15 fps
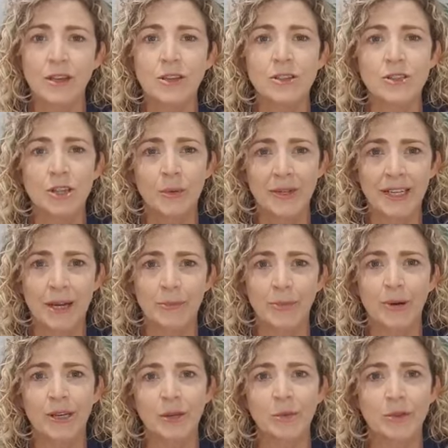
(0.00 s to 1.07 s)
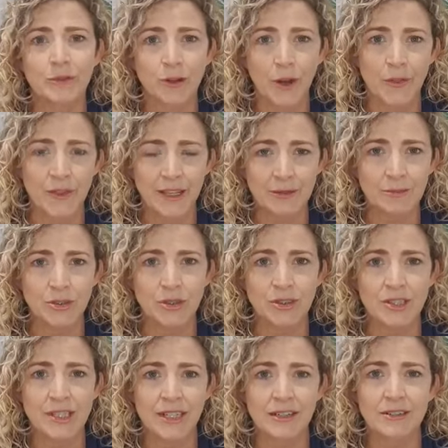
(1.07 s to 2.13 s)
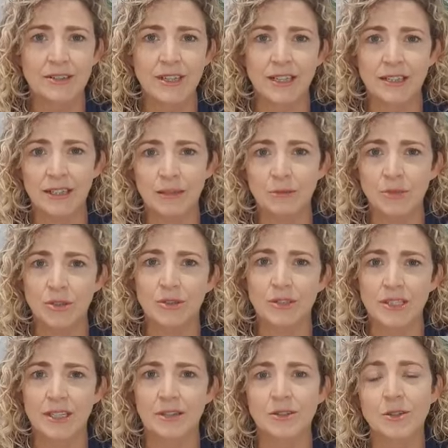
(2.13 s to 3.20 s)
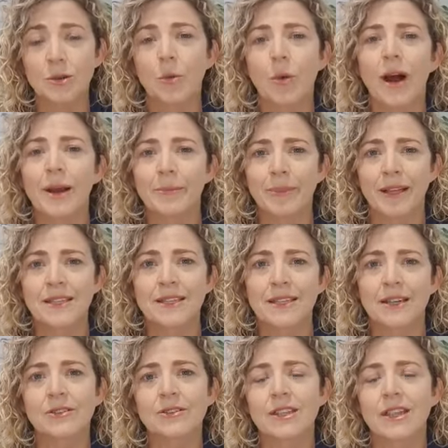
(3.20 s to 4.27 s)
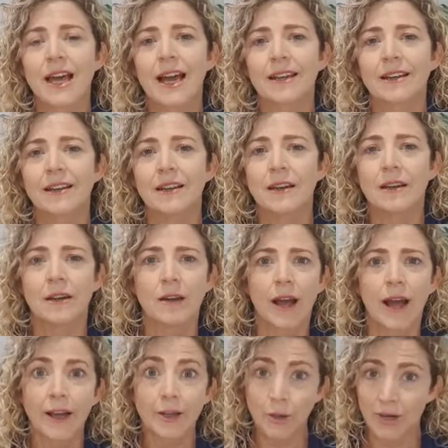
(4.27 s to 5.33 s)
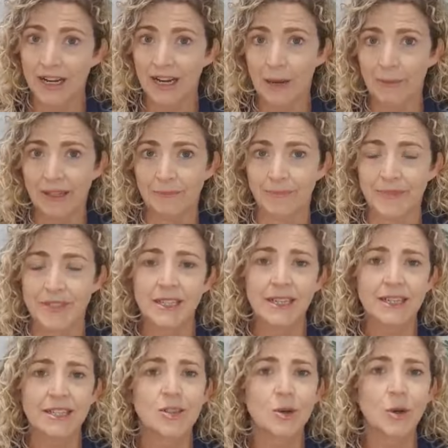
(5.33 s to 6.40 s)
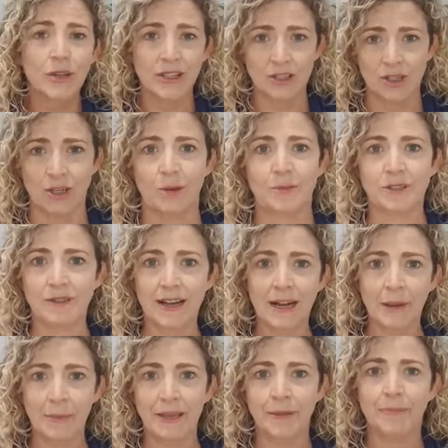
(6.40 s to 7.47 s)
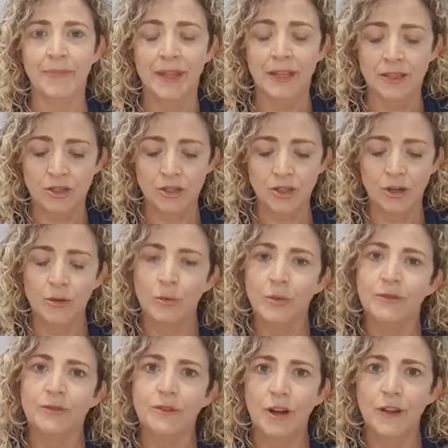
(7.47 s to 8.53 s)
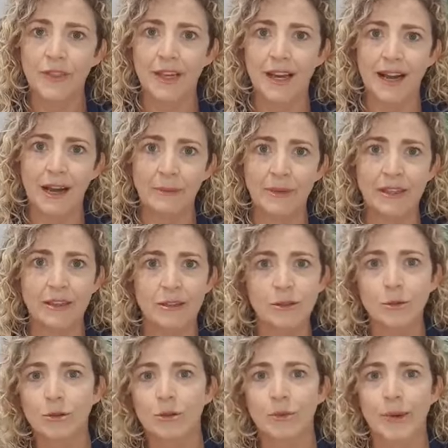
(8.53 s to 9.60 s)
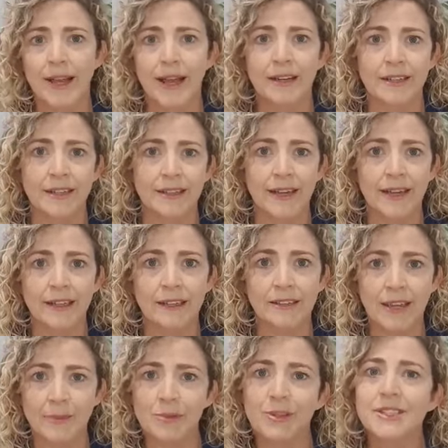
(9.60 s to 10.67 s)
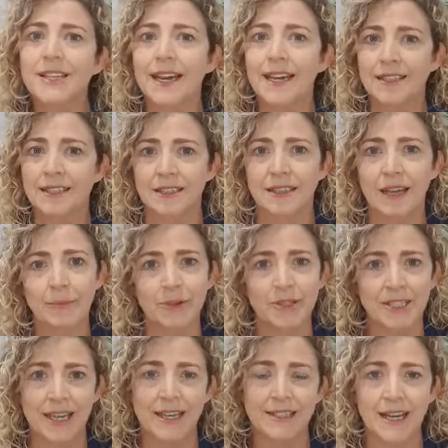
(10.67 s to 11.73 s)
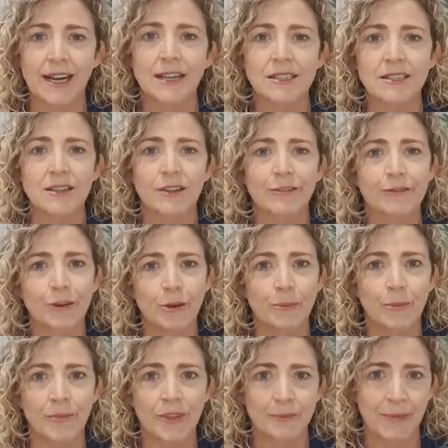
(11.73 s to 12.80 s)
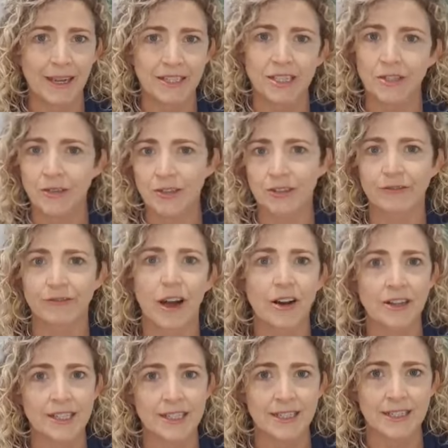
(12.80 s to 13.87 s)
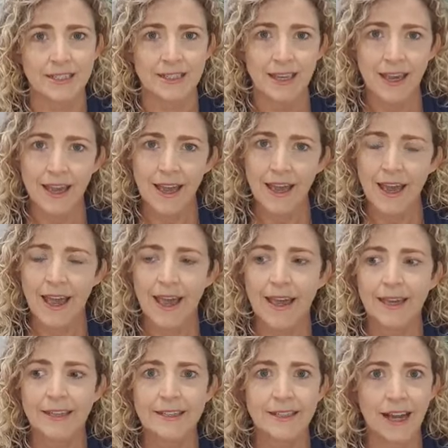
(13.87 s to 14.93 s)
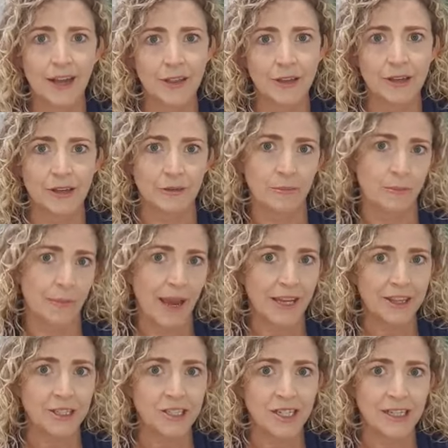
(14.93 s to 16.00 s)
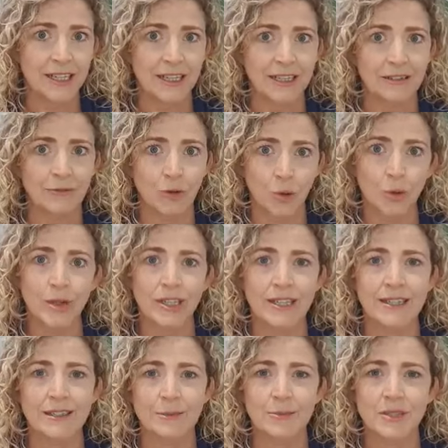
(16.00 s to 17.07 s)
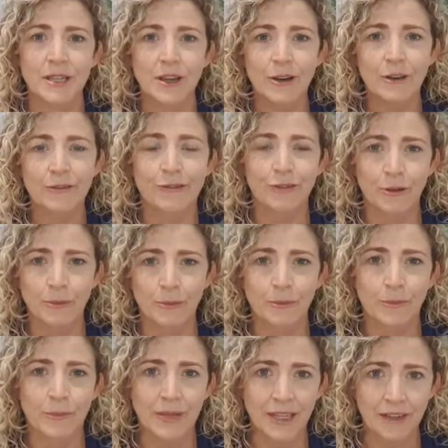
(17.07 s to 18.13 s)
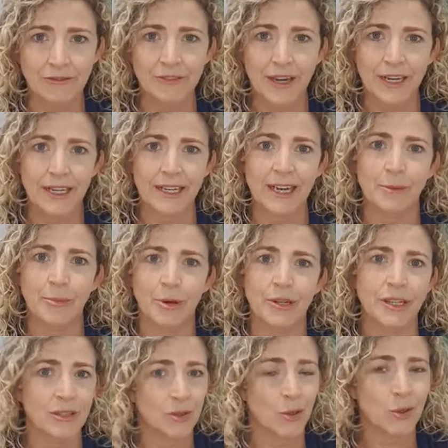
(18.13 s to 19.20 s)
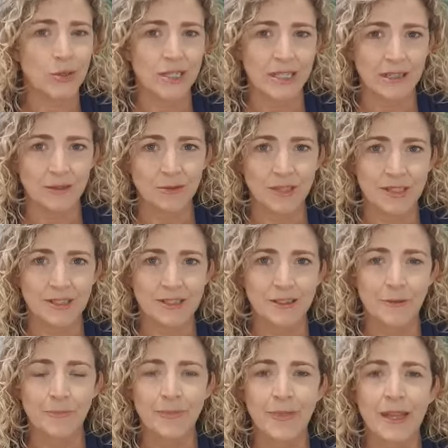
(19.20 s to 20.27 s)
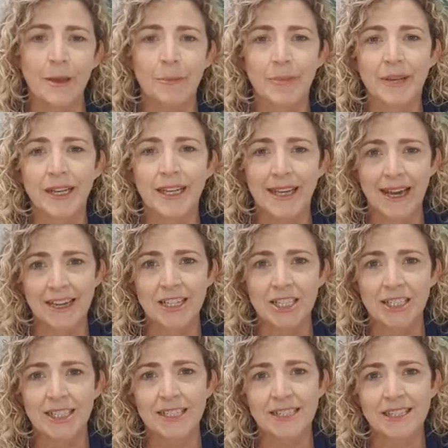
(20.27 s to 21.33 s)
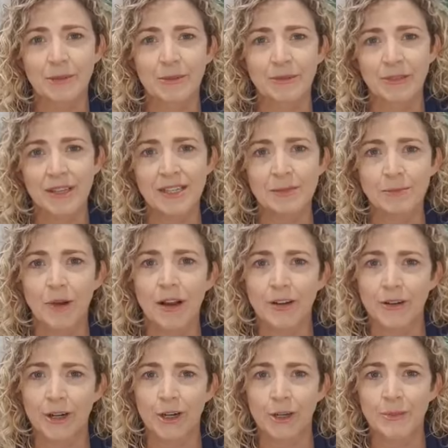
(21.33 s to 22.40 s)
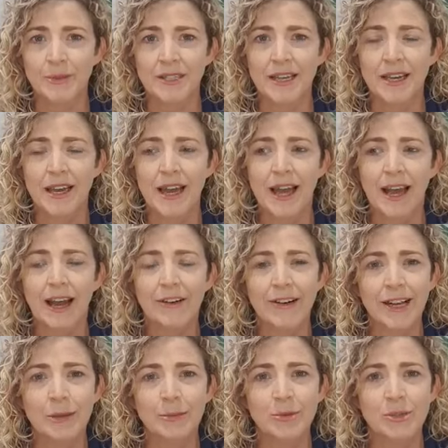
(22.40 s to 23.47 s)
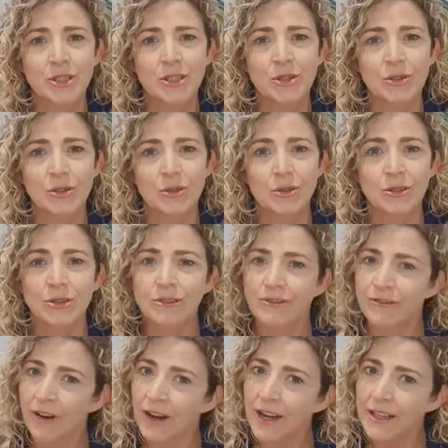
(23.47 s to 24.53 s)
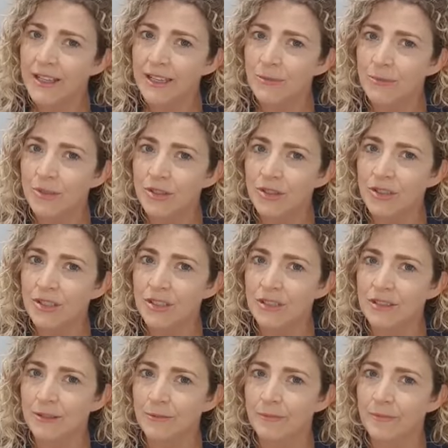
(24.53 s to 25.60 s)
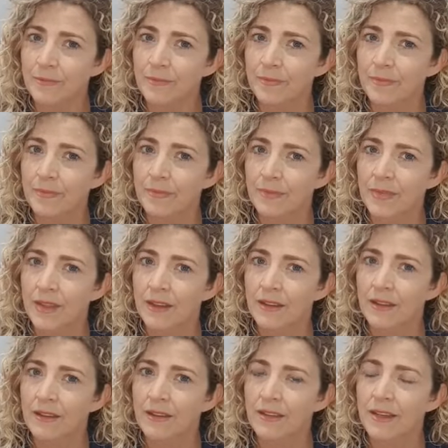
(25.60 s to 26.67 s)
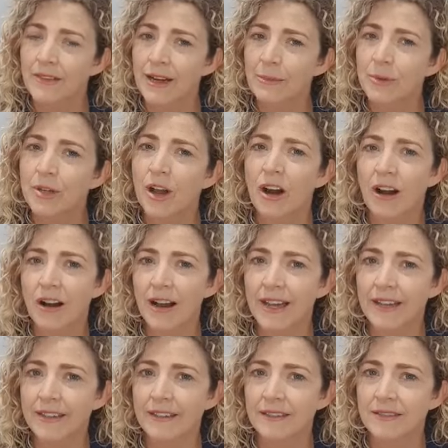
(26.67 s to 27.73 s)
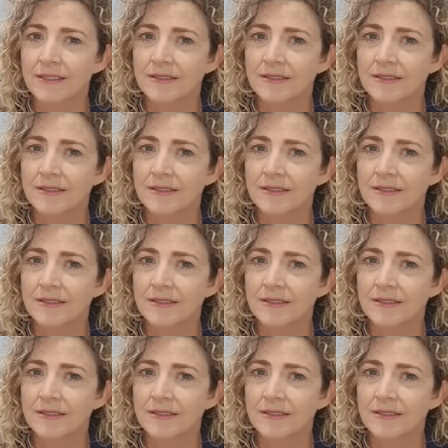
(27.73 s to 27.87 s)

So in our body, we've got the immune cells, and the immune cells are the white blood cells that are your army. So let's talk in terms of army. So we've got the army that look around and they protect us from the bacteria, the viruses, and other pathogenic organisms from invading our body and causing illness. But occasionally, some of these microbes are able to defy the immune system. They're able to hide.